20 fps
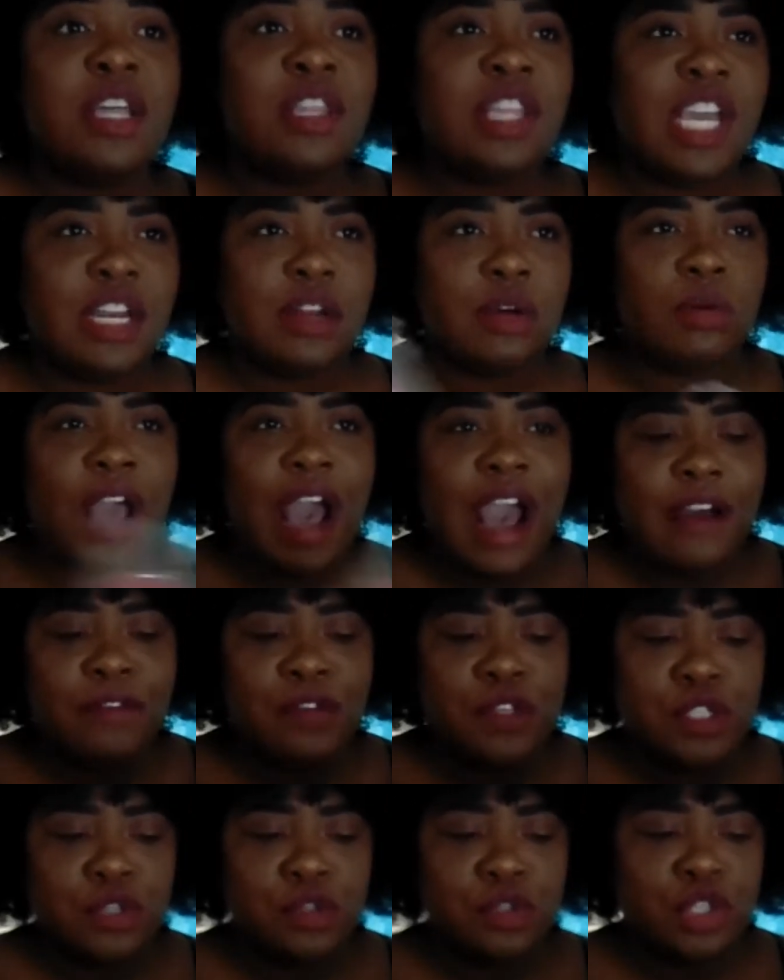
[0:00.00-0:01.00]
They don't
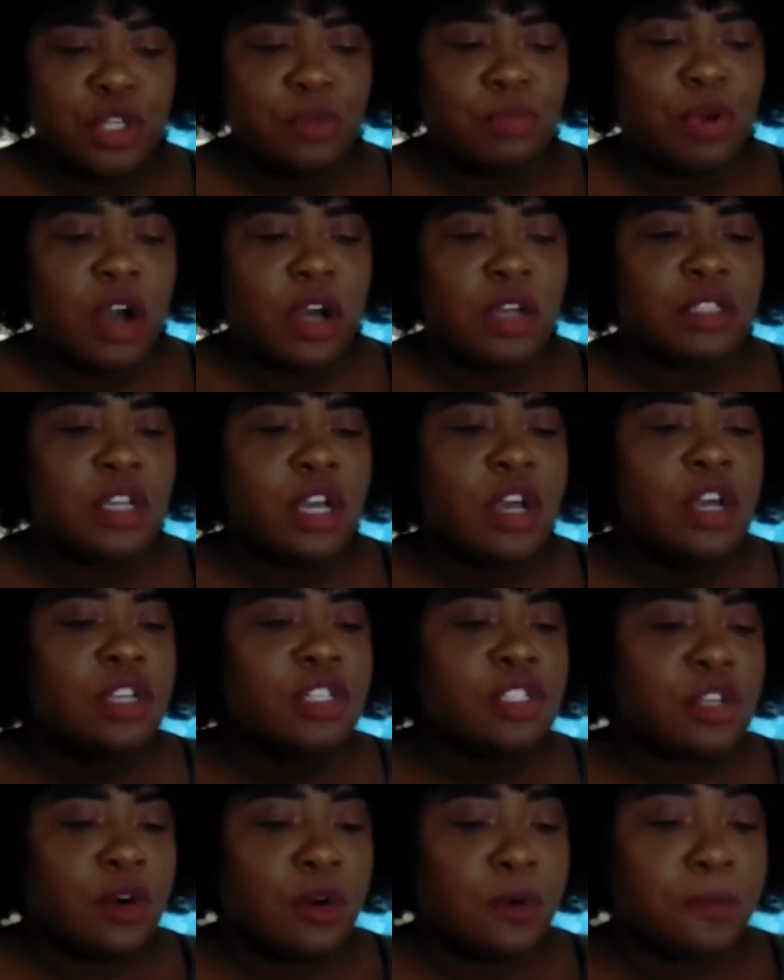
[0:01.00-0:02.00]
have surgery bras.
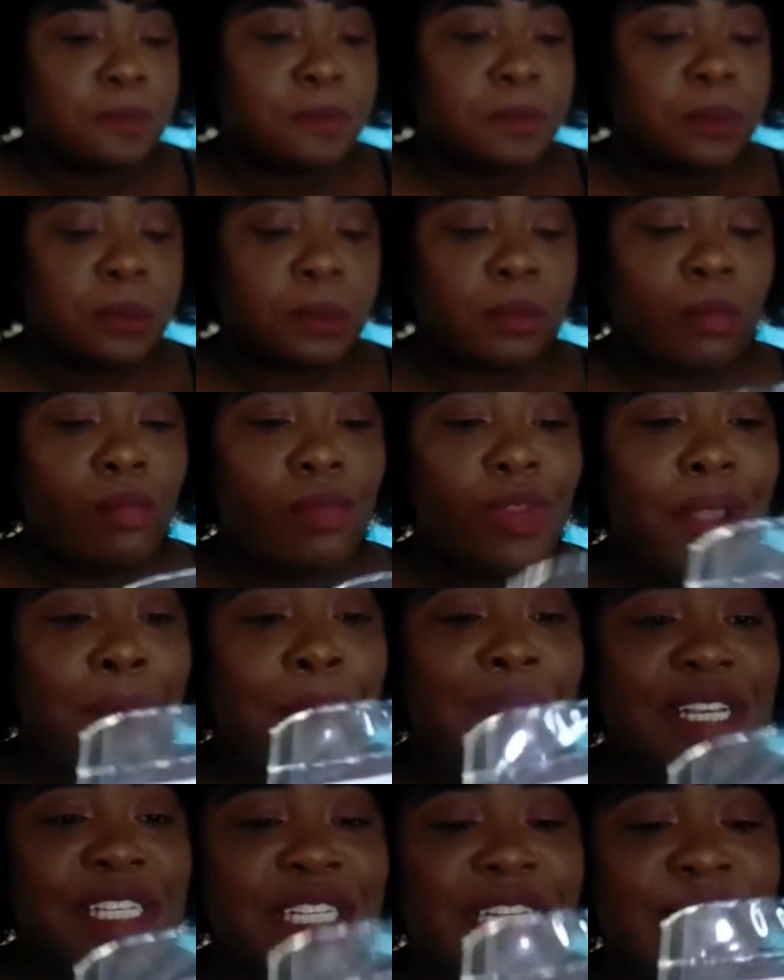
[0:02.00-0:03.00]
So
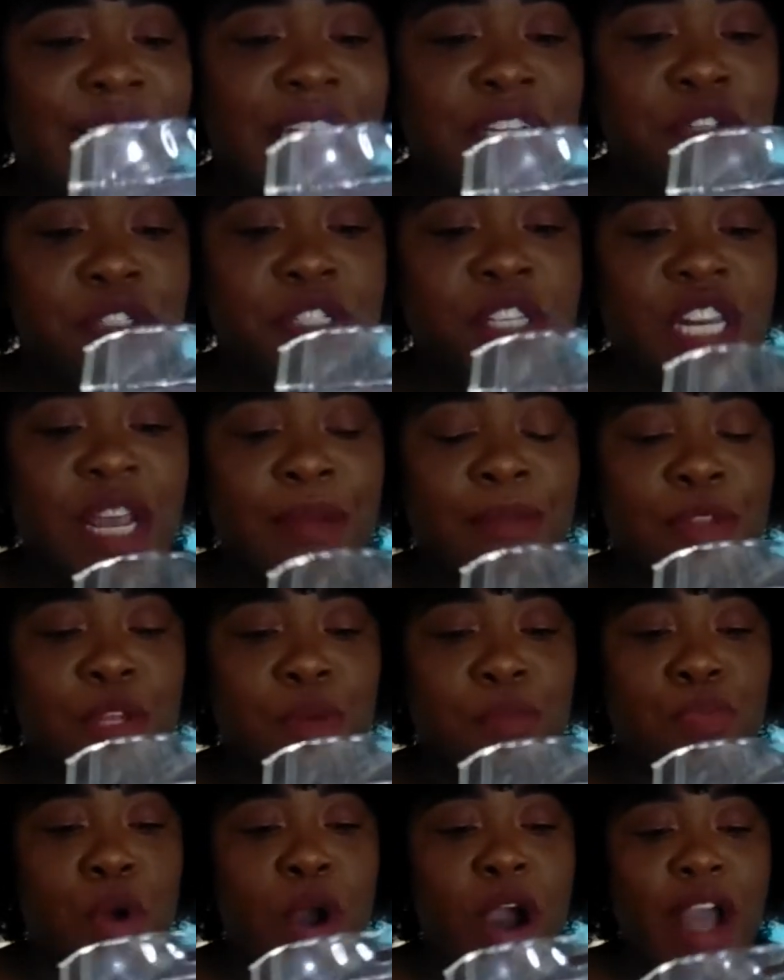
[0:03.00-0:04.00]
basically this is the name of
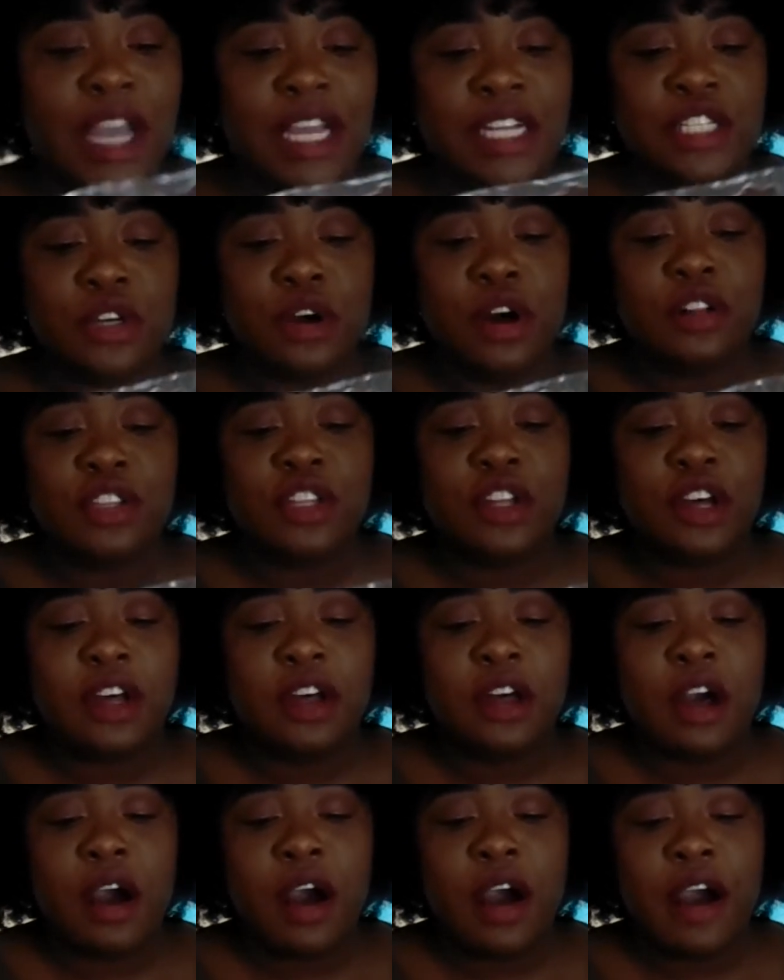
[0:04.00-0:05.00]
the bra. It's called
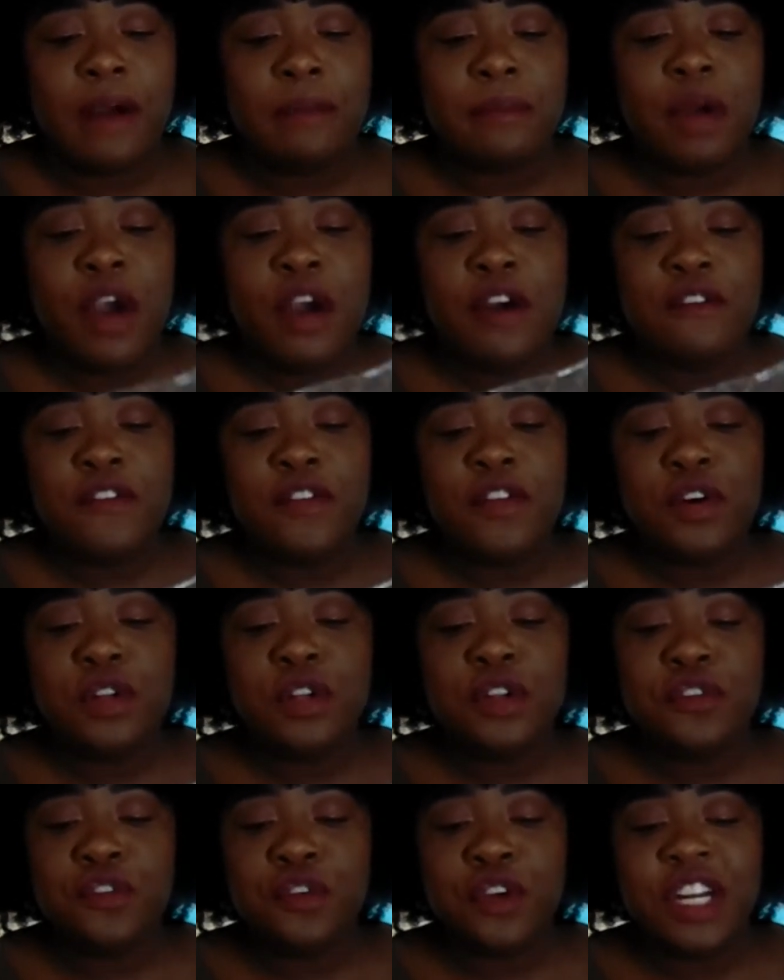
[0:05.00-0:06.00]
the
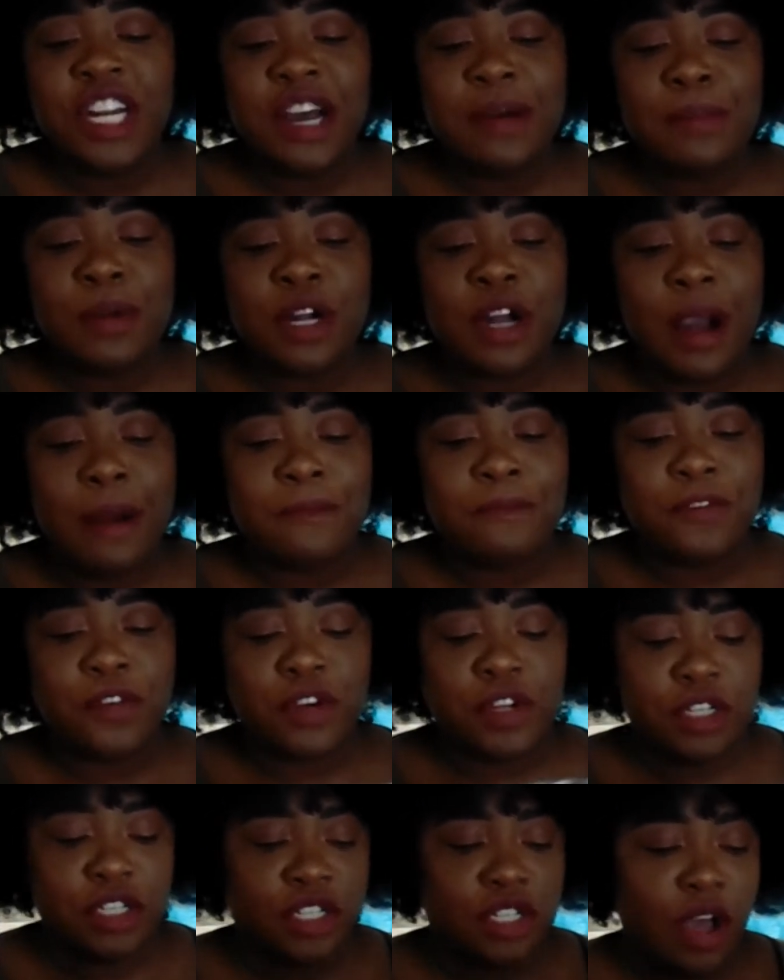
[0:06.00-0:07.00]
Full Freedom
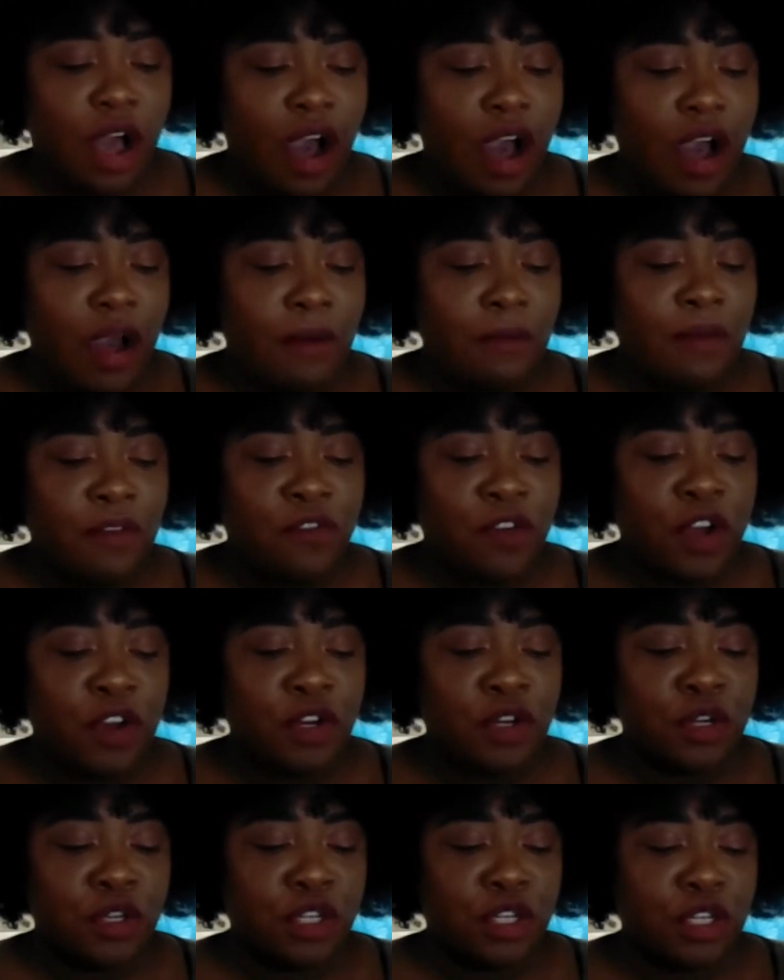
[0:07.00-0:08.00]
Comfort
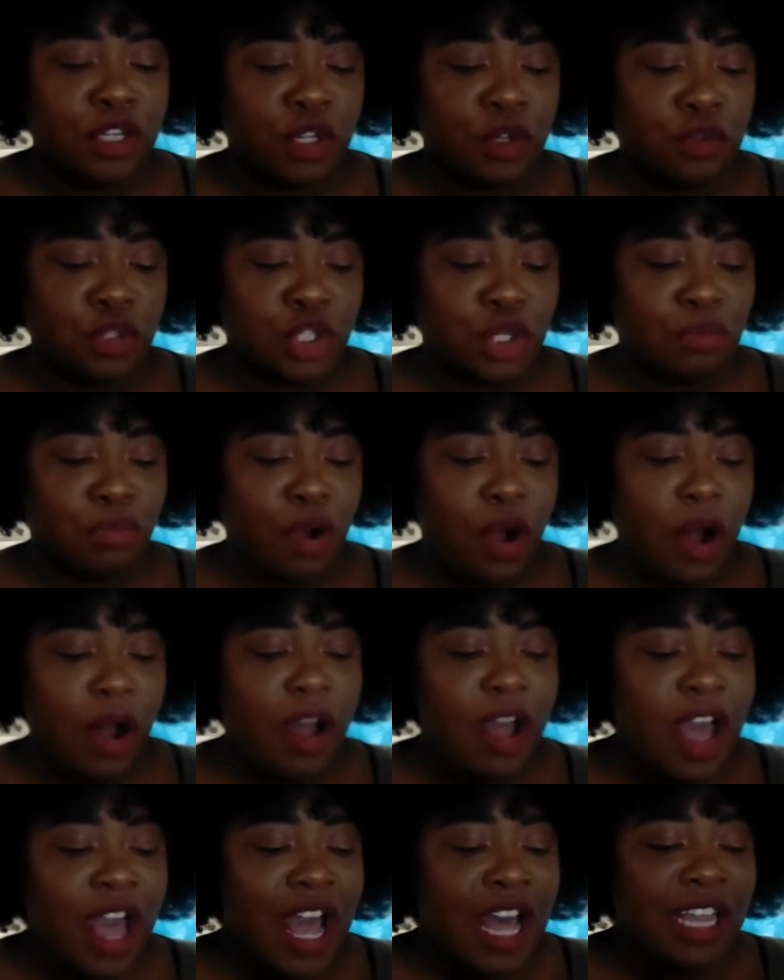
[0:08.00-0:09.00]
Front Hook Closure
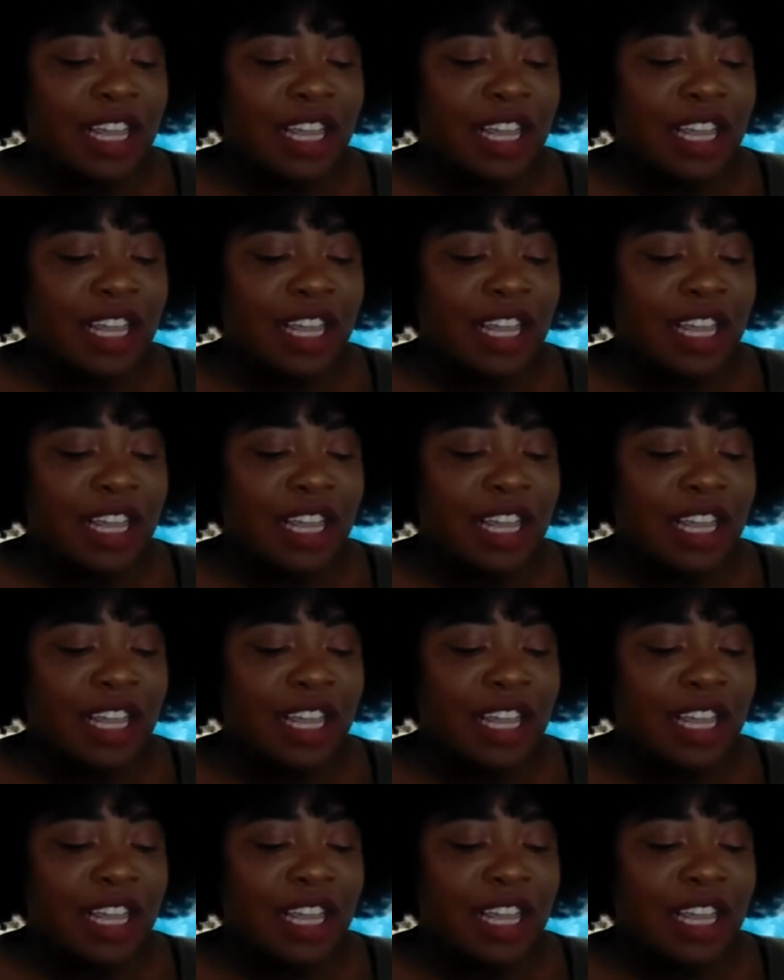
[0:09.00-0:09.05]
Bra.